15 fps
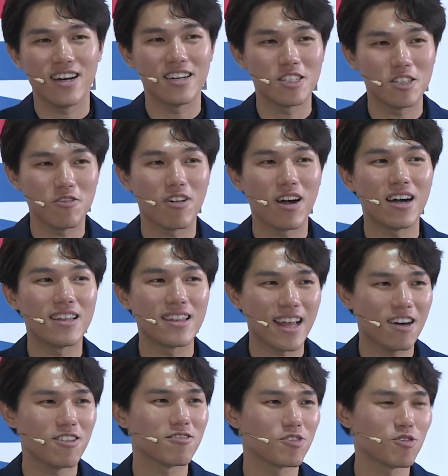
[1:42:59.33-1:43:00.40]
you are
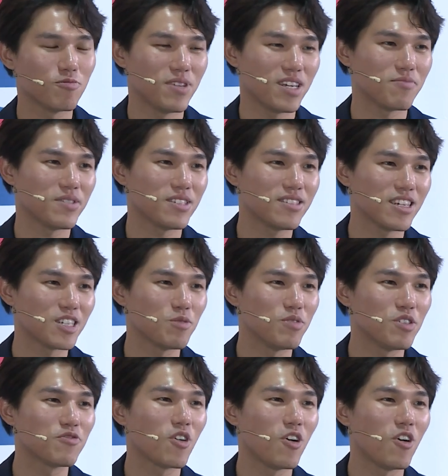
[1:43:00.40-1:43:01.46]
allowed to make mistakes
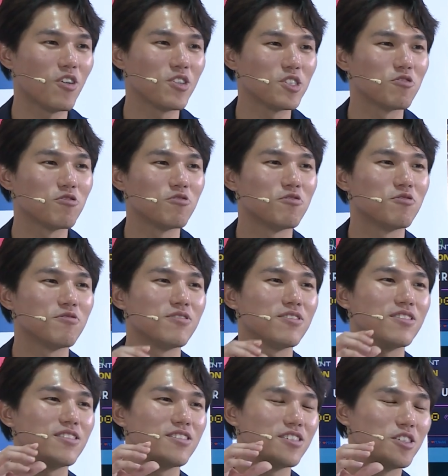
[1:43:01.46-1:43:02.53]
before
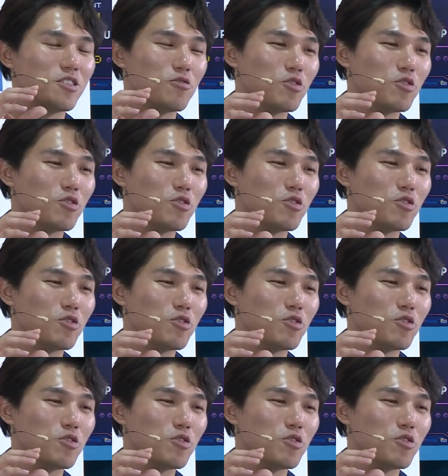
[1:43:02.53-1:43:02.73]
you